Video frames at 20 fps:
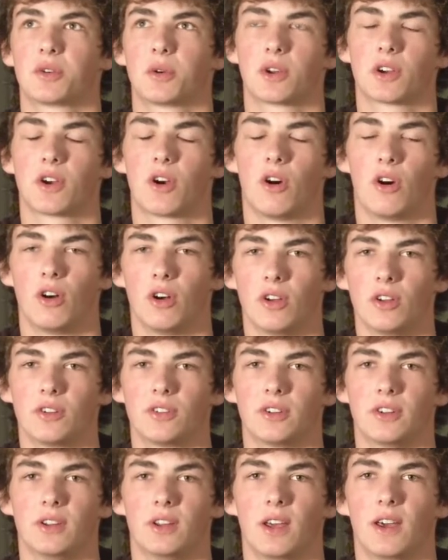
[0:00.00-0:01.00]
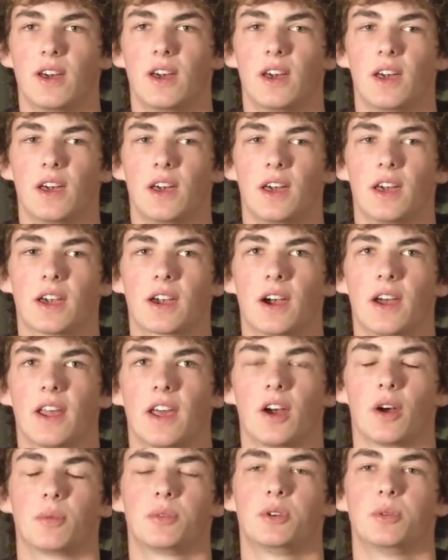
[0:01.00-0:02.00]
sort of calls, and it kind
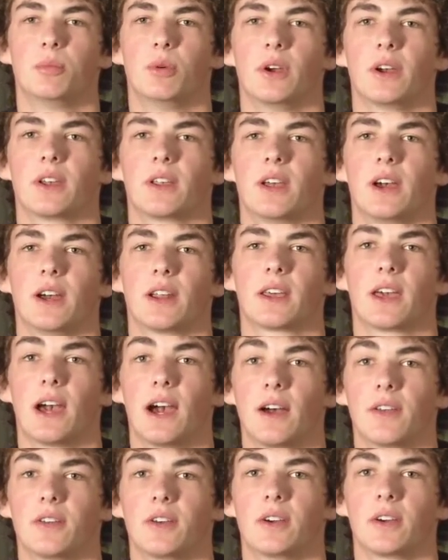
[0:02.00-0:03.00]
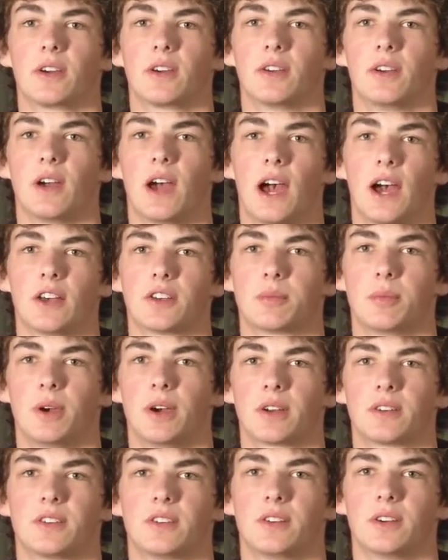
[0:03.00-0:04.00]
of helps you bring that Catholic
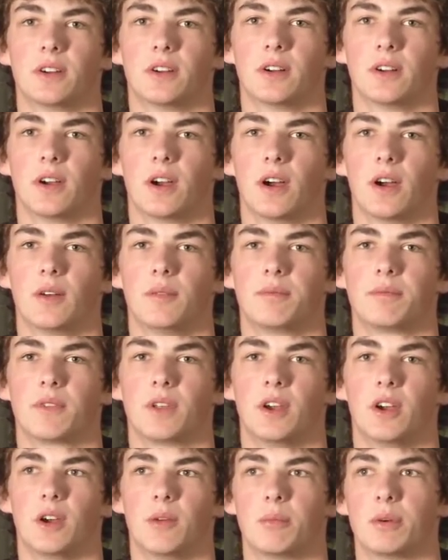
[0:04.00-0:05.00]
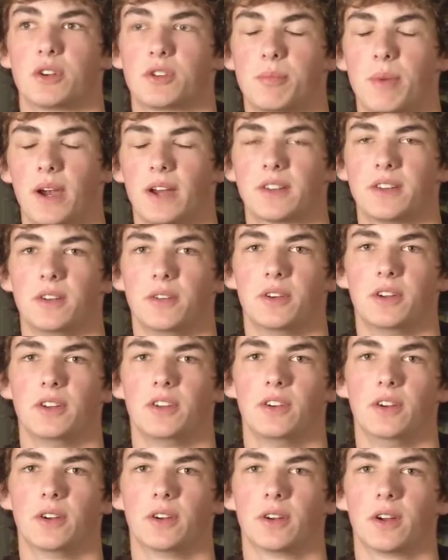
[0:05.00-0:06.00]
aspect or uh, perspective
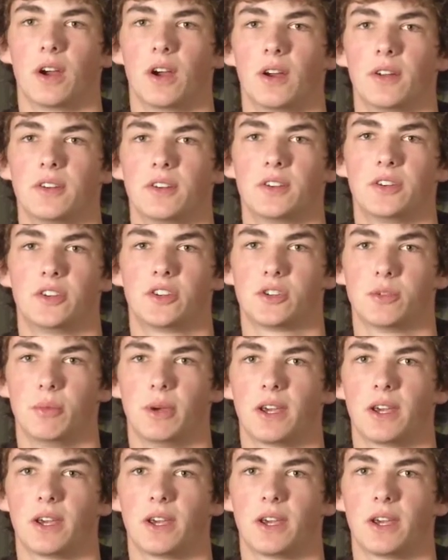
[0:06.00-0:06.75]
into your uh, decision